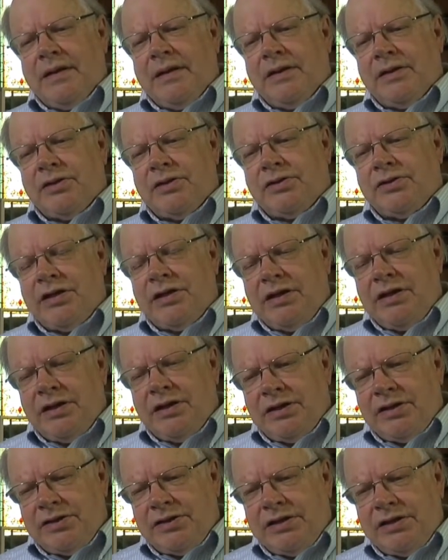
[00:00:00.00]

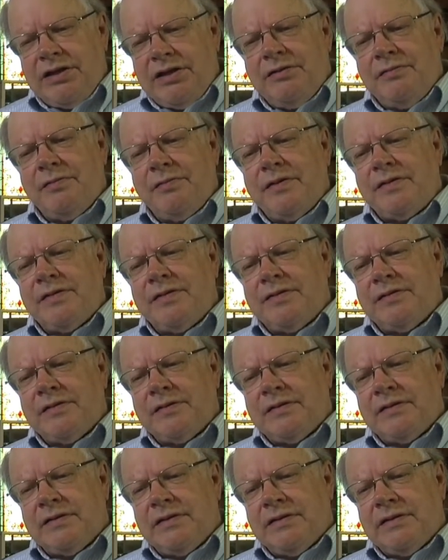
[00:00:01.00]
she was
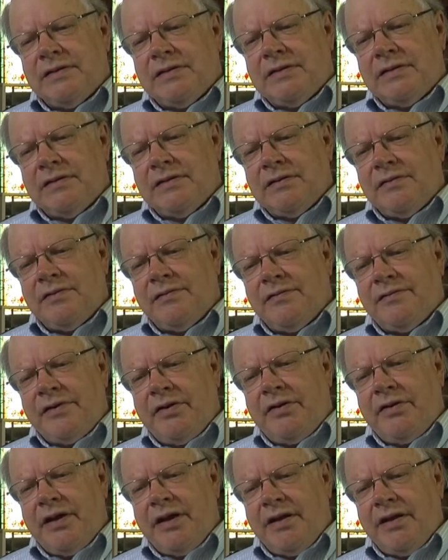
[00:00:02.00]

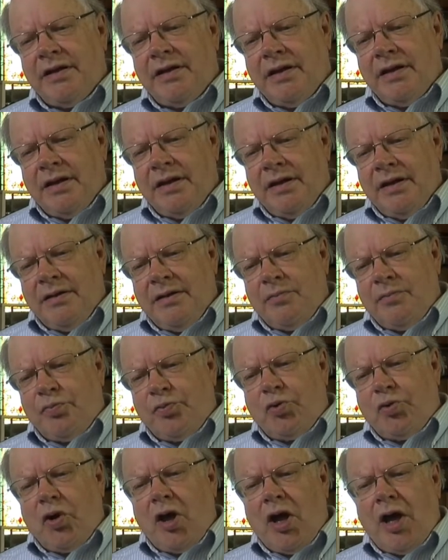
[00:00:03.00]
very
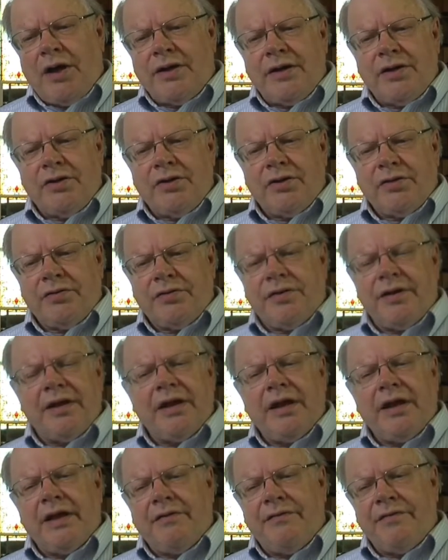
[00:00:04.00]
broad in her
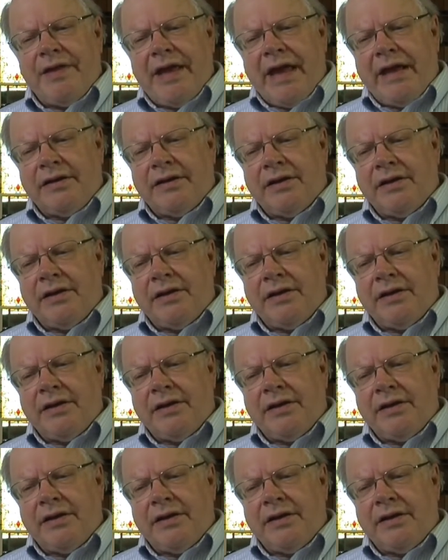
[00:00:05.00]
thinking of that.